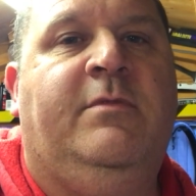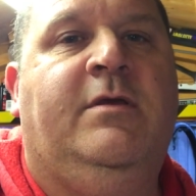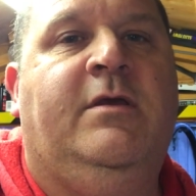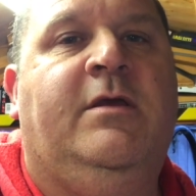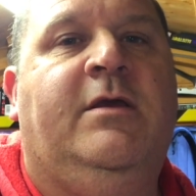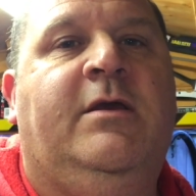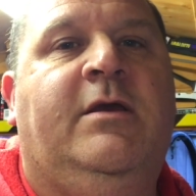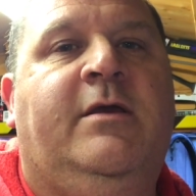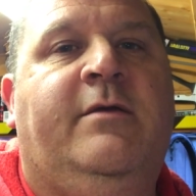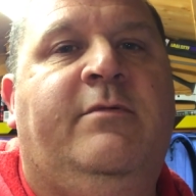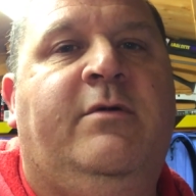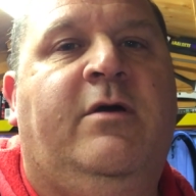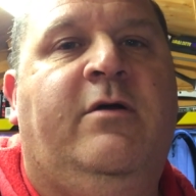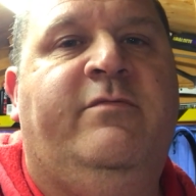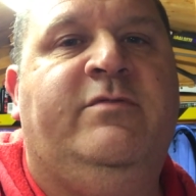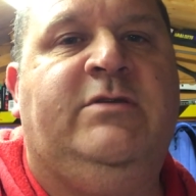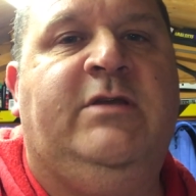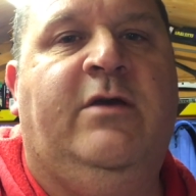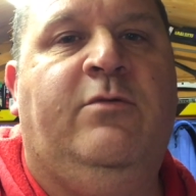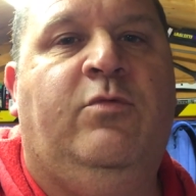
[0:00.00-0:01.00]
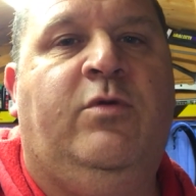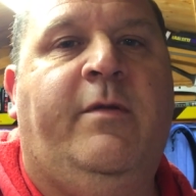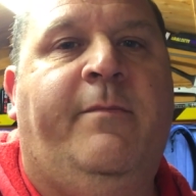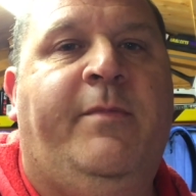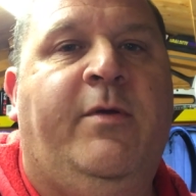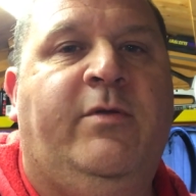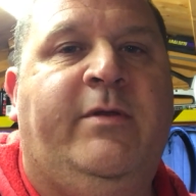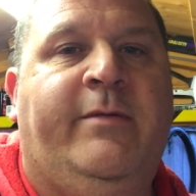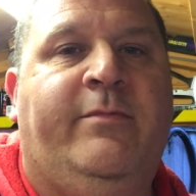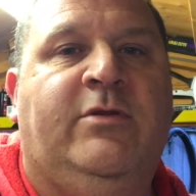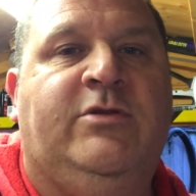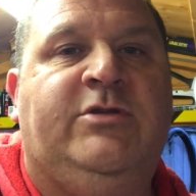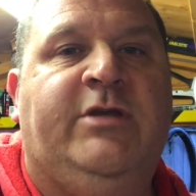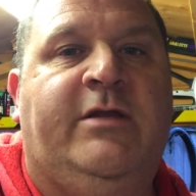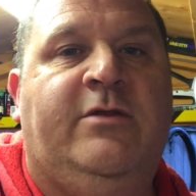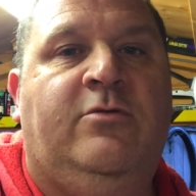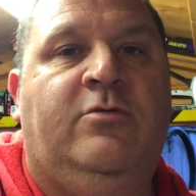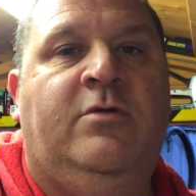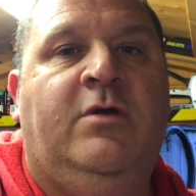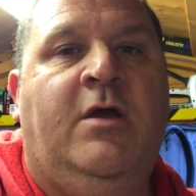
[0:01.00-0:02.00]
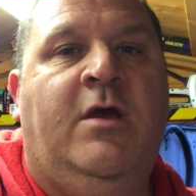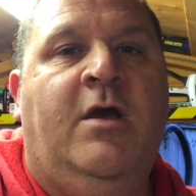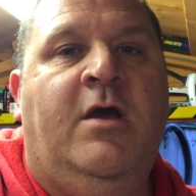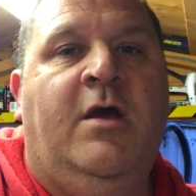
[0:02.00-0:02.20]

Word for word: um, obviously I want to build up the channel